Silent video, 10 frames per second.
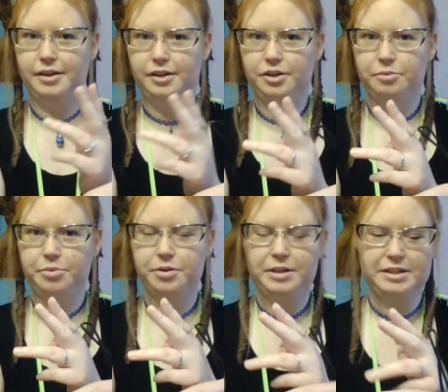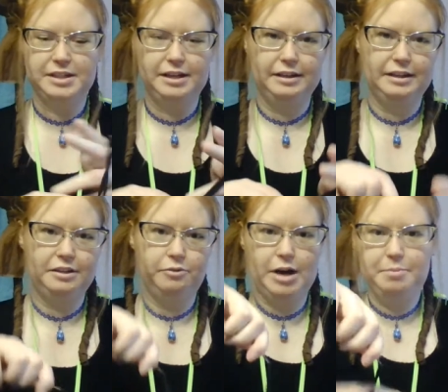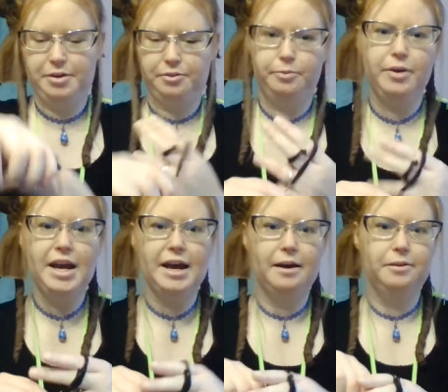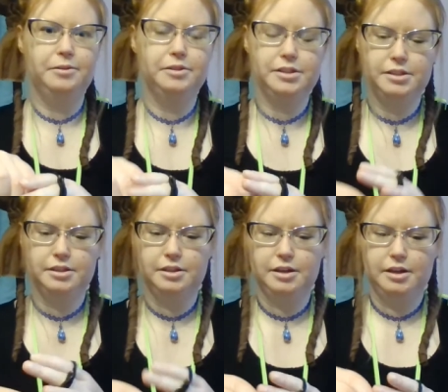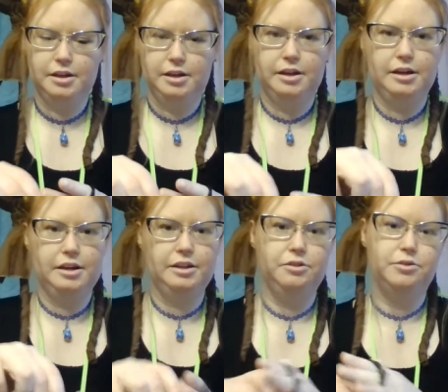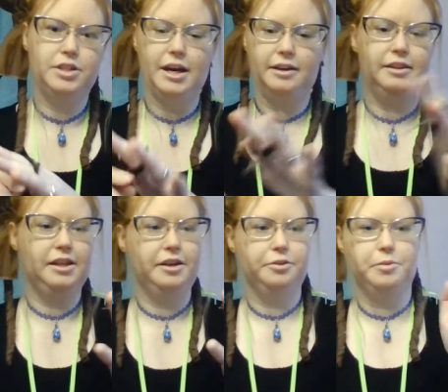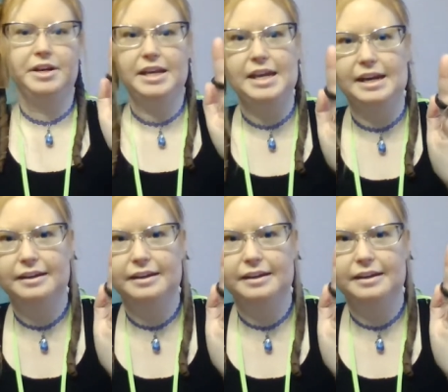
your ponytail and then you wrap it around and you tuck the other one in.